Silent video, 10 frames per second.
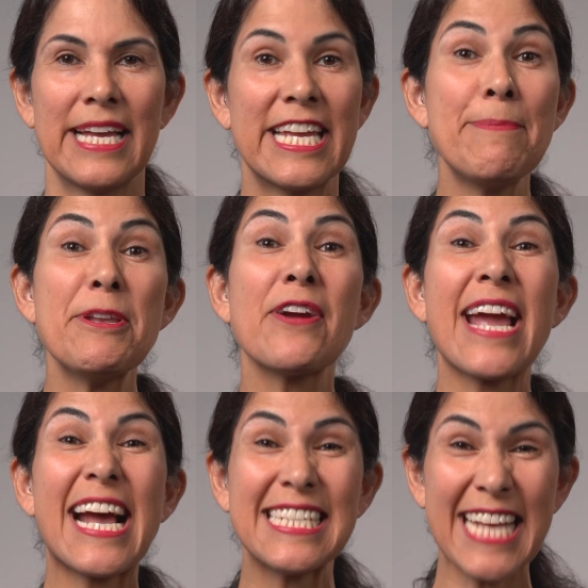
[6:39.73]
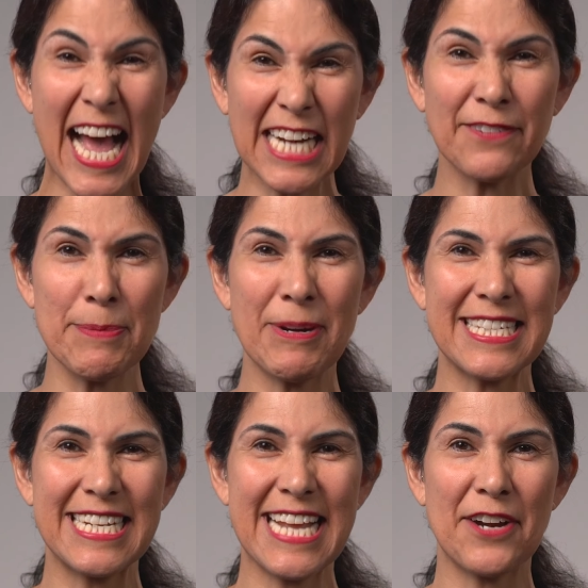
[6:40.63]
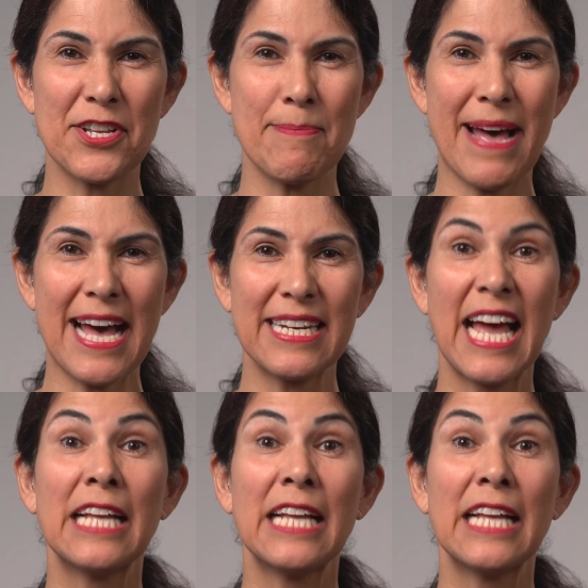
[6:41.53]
Keeping your hands actively pressing down to the mat,